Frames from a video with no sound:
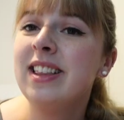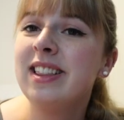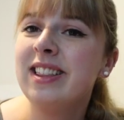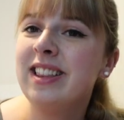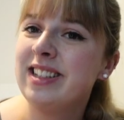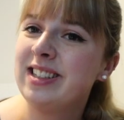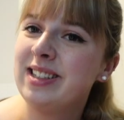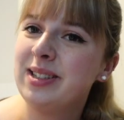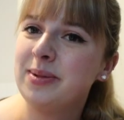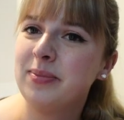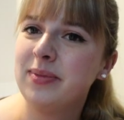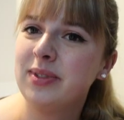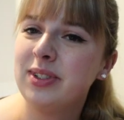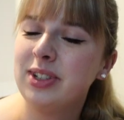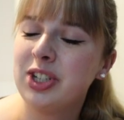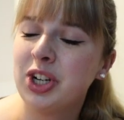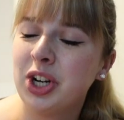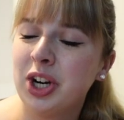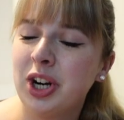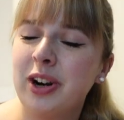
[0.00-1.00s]
this
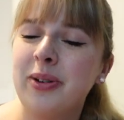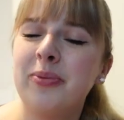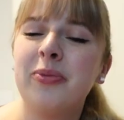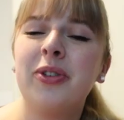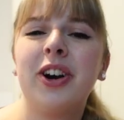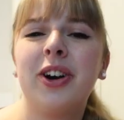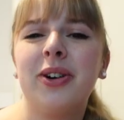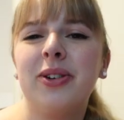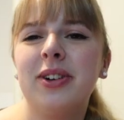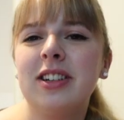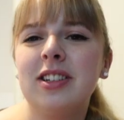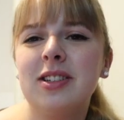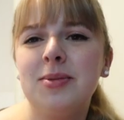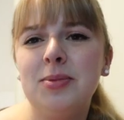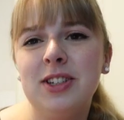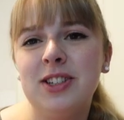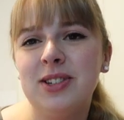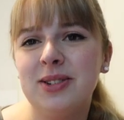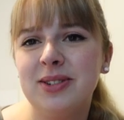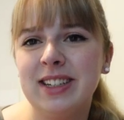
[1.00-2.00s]
term we're going to
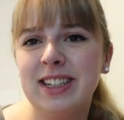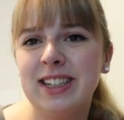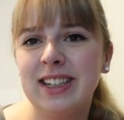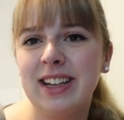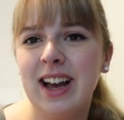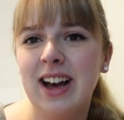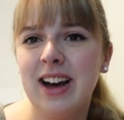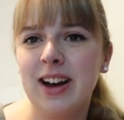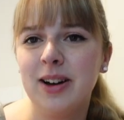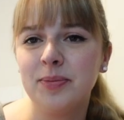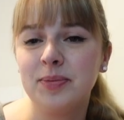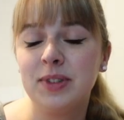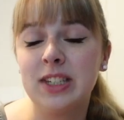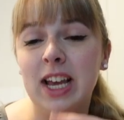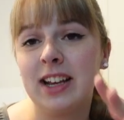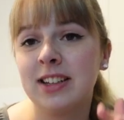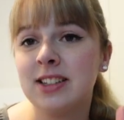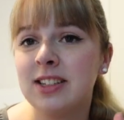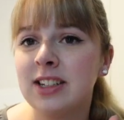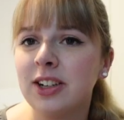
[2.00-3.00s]
be doing
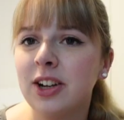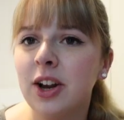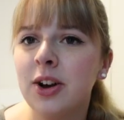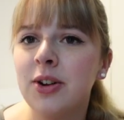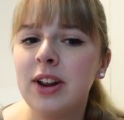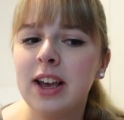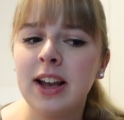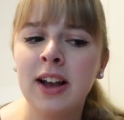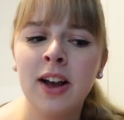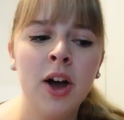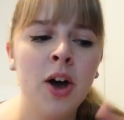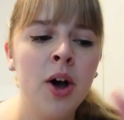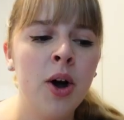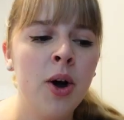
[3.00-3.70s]
text encoding,